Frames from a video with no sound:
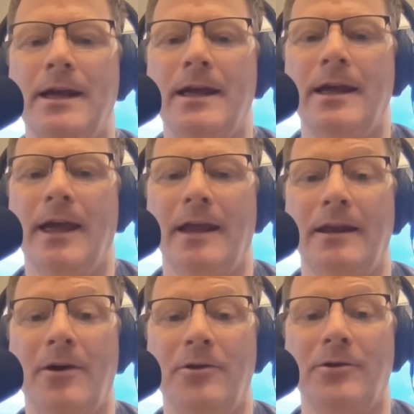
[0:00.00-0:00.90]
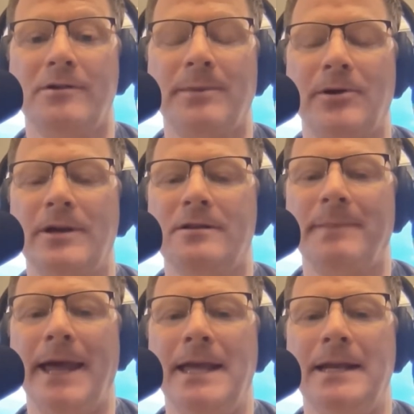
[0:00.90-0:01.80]
and how you experience
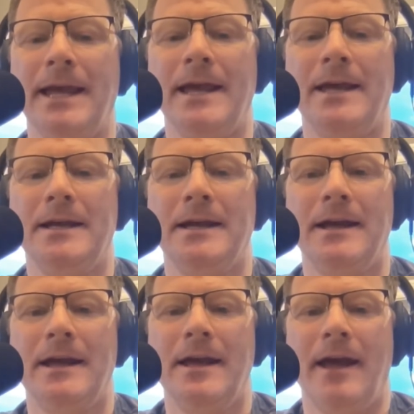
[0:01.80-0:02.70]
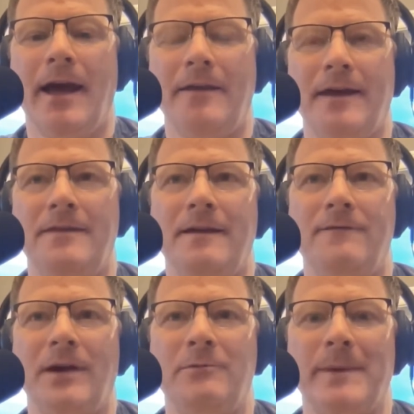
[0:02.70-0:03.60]
pain. And I think of
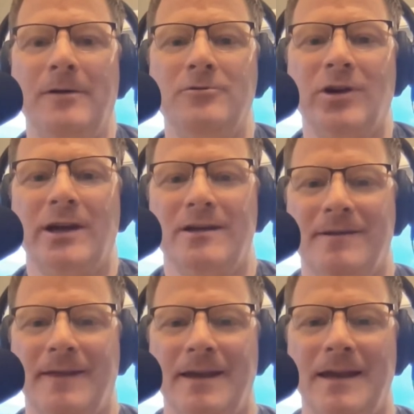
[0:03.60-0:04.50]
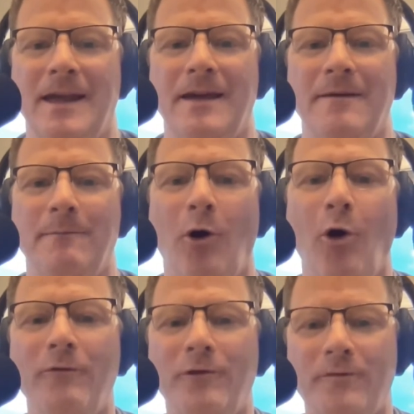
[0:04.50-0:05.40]
fibromyalgia as the
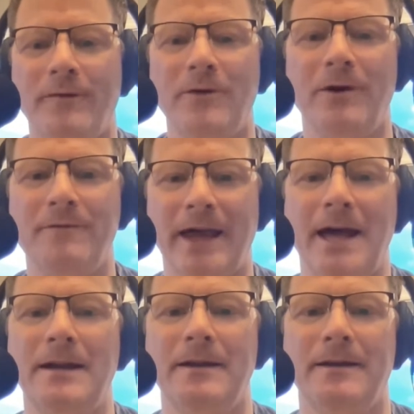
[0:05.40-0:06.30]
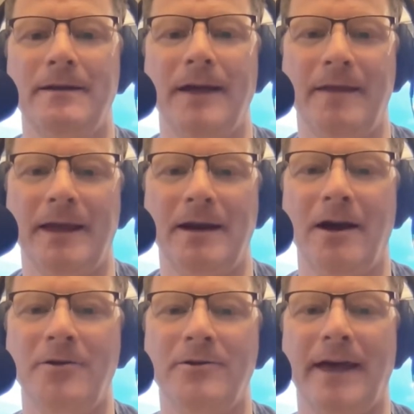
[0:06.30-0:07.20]
overview of that, and then
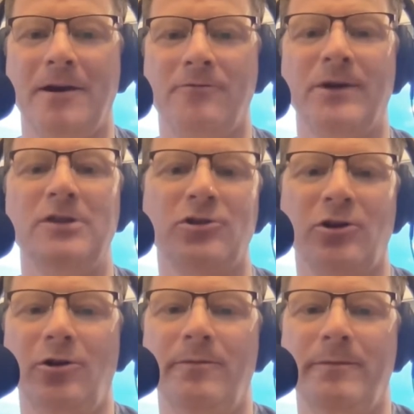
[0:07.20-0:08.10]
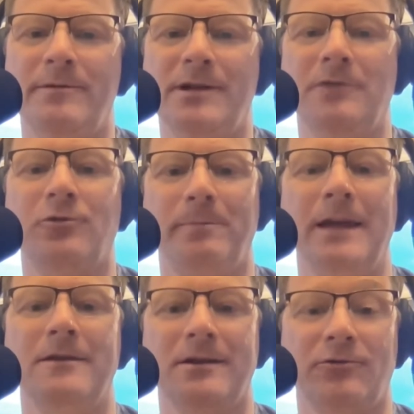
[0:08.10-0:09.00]
under that are regional central pain
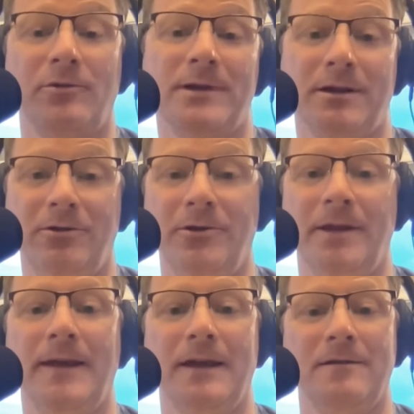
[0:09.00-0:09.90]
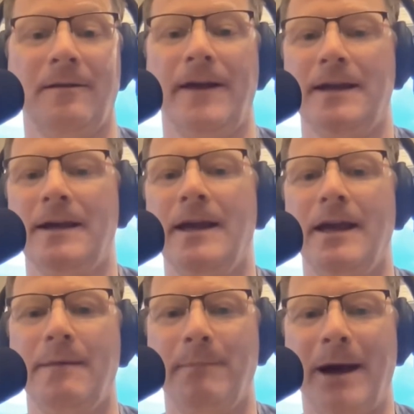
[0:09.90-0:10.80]
syndromes, including things like
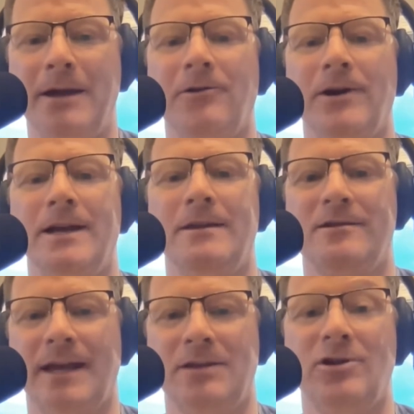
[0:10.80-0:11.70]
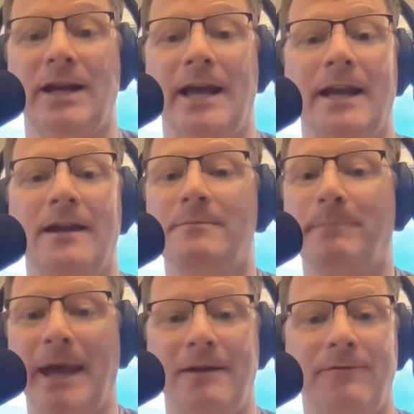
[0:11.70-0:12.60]
migraines, tension headaches,
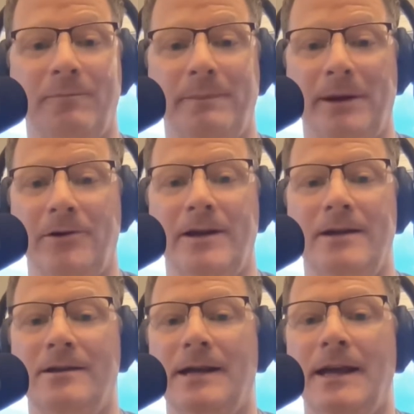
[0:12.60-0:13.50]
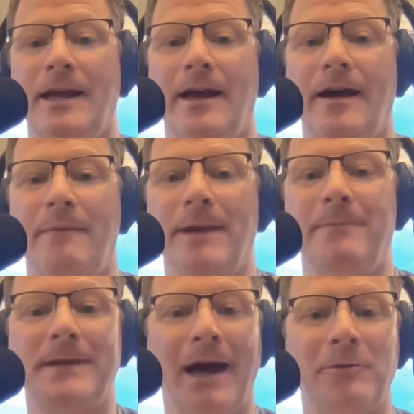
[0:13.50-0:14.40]
painful periods,
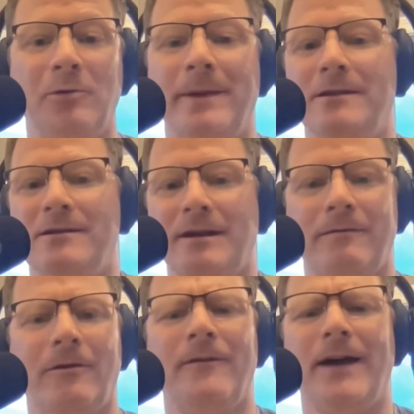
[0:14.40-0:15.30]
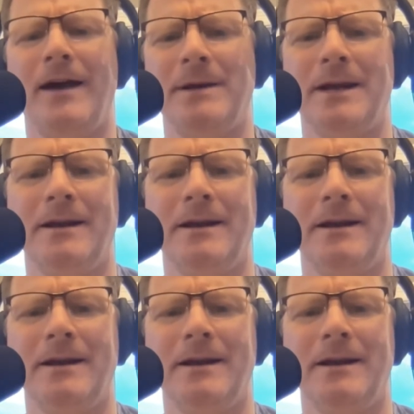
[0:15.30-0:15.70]
abdominal pain, cyclical vomiting,